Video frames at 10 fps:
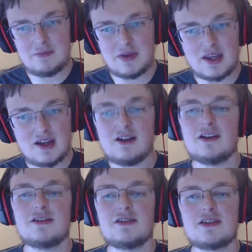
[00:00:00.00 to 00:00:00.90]

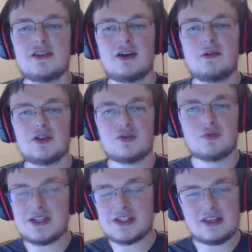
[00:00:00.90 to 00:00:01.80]
because there was
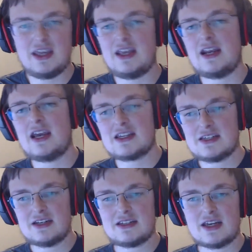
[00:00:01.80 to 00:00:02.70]
recently an
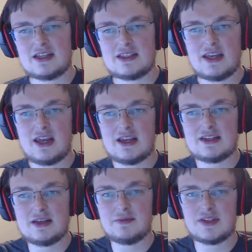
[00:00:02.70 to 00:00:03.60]
accident at T
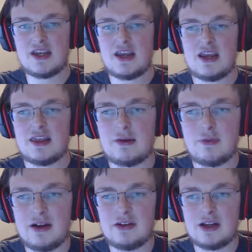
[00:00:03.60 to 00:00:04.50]
S M C that
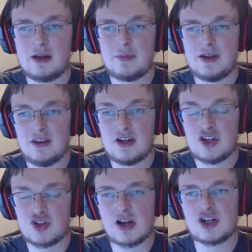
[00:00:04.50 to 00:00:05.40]
wound up in the
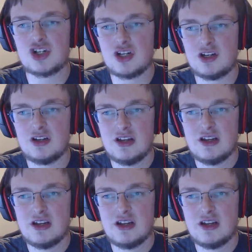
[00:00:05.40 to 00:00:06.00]
destruction